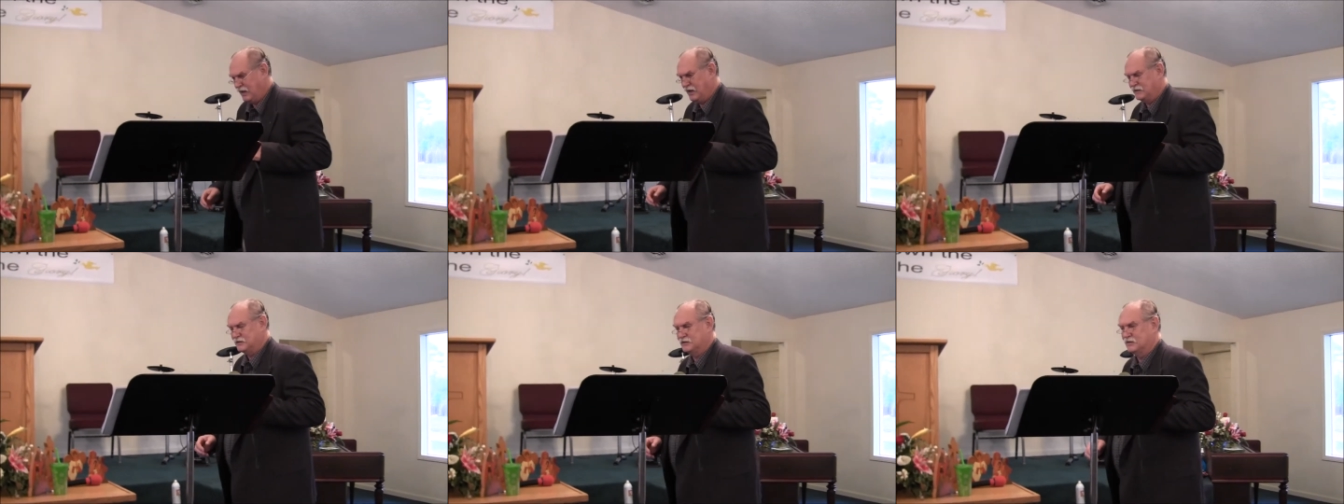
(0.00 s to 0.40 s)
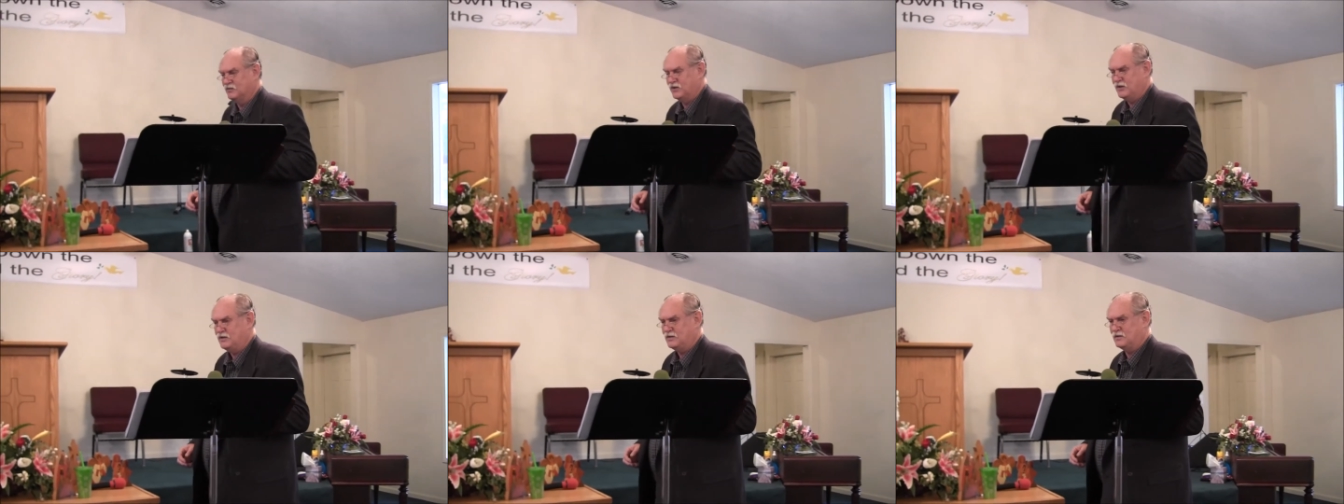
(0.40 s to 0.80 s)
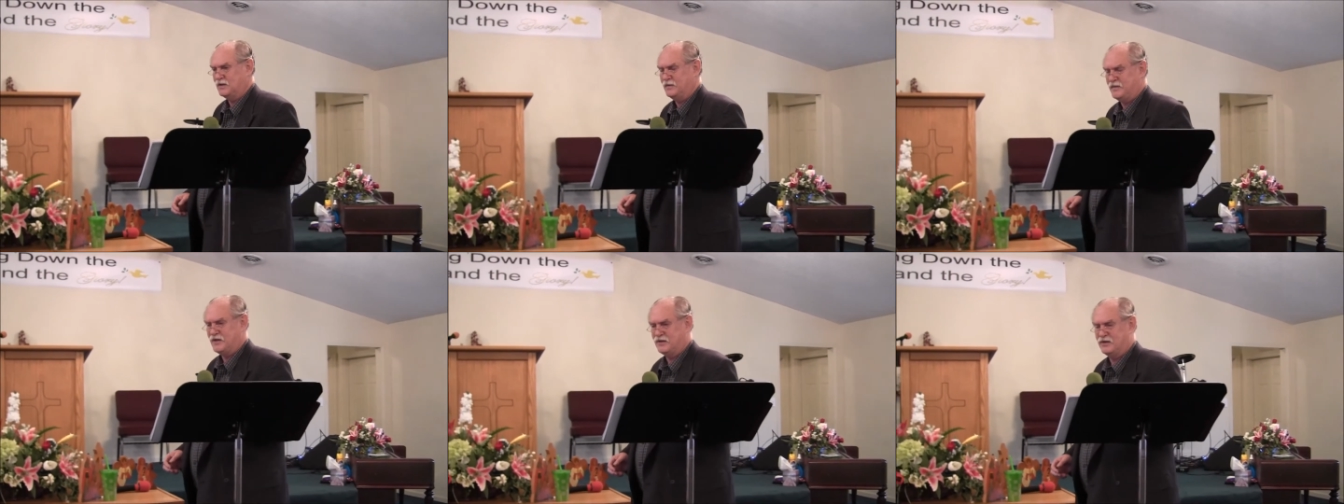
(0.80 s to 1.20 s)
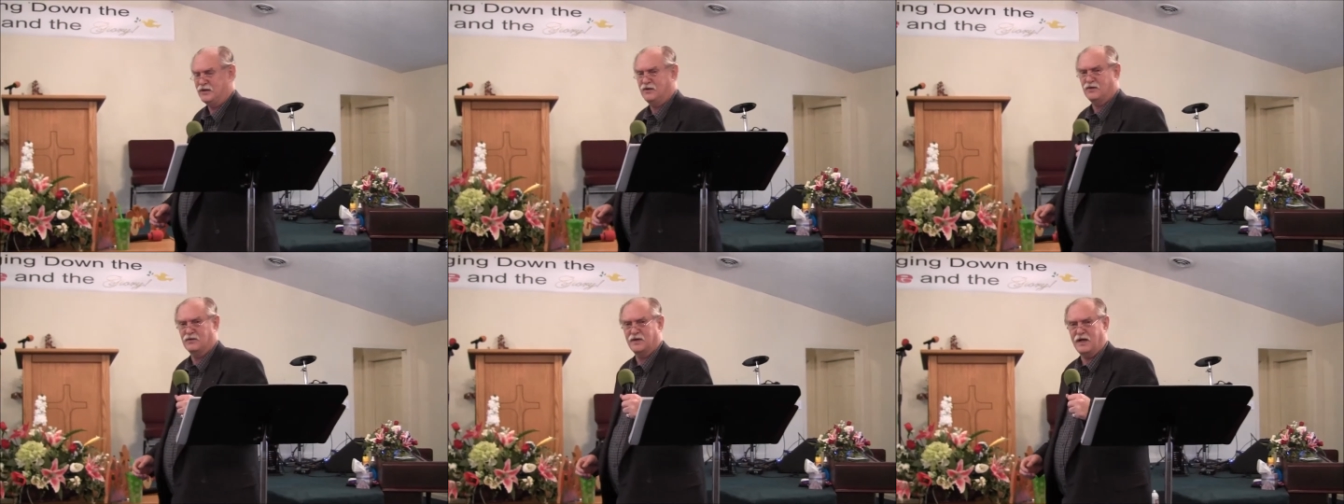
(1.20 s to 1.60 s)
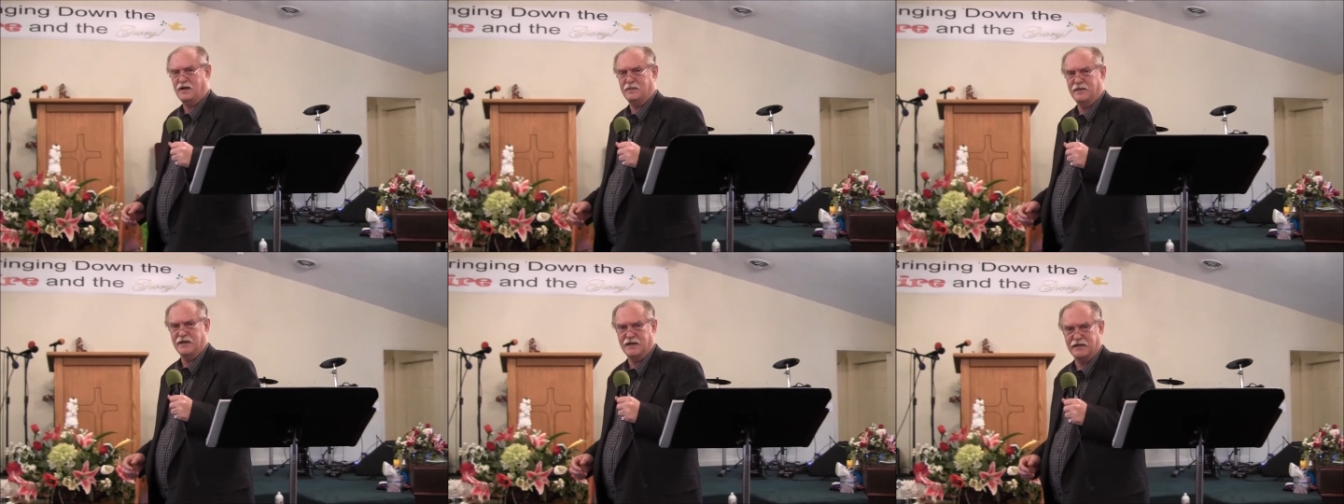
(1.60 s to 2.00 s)
And I said, Well, let me think on that
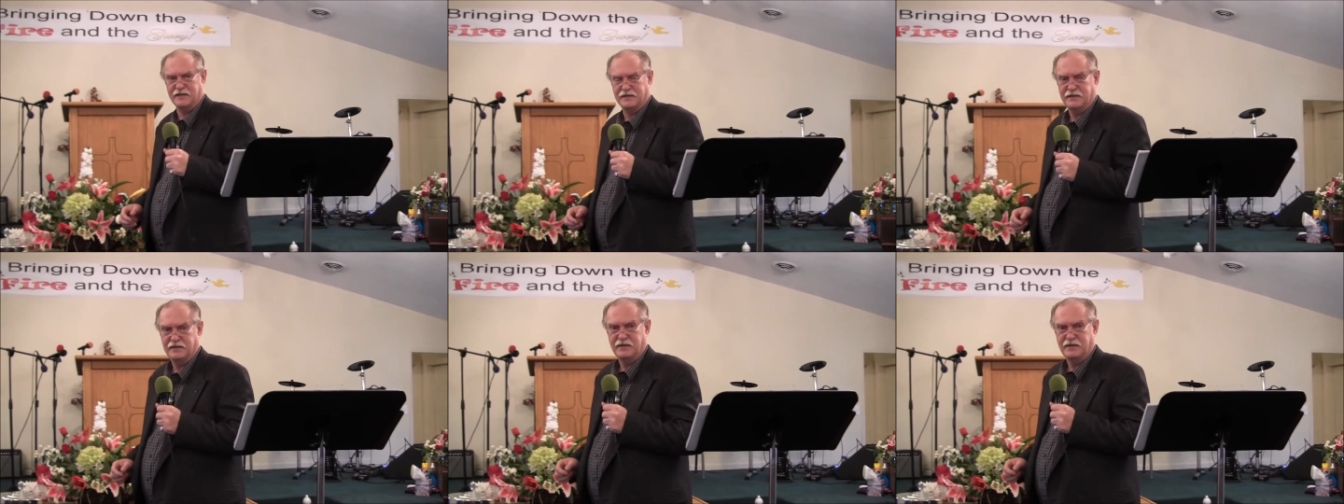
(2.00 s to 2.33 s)
a minute.